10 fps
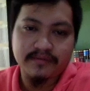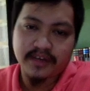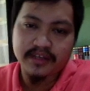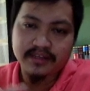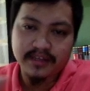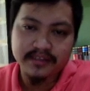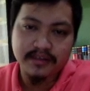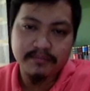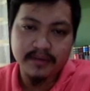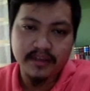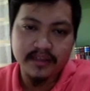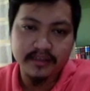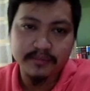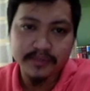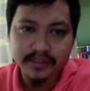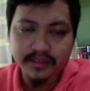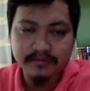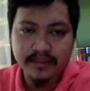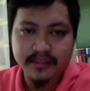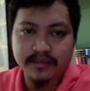Okay, that simply is
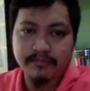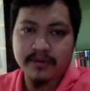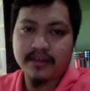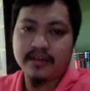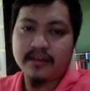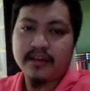absurd. That simply